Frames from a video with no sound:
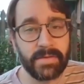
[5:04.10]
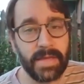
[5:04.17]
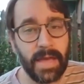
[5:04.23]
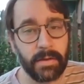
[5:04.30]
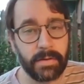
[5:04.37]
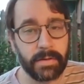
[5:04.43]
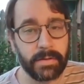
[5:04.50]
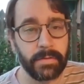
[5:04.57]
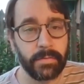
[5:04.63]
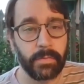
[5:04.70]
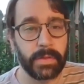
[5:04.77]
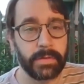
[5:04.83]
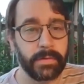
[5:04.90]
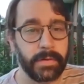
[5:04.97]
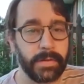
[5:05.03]
out into the
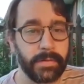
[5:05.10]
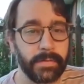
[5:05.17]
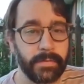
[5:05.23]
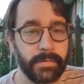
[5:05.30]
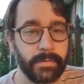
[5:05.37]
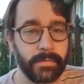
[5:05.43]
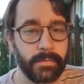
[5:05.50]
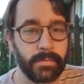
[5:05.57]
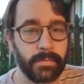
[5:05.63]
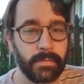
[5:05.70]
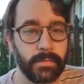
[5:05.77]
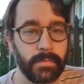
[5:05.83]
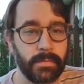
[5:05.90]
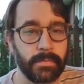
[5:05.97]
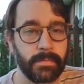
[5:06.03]
wilderness.
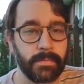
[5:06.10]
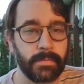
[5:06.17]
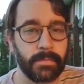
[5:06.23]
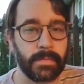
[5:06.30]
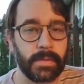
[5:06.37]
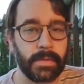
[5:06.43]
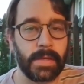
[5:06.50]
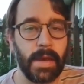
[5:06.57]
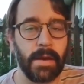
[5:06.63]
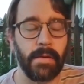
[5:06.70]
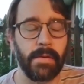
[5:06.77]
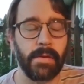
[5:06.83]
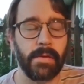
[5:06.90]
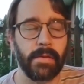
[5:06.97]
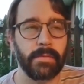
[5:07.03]
Now,
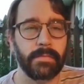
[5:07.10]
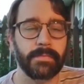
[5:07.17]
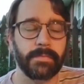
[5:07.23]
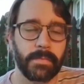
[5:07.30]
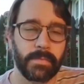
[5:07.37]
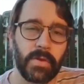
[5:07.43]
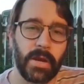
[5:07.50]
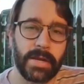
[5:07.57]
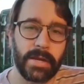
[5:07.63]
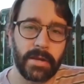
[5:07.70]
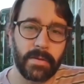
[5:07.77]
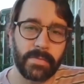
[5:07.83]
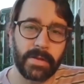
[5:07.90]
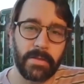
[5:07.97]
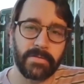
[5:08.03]
Sorry, here
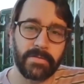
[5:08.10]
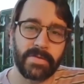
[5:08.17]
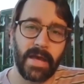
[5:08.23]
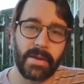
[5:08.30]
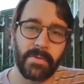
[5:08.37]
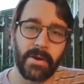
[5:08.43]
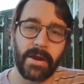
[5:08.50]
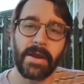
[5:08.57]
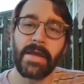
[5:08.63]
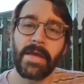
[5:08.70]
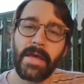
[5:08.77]
comes another sidebar.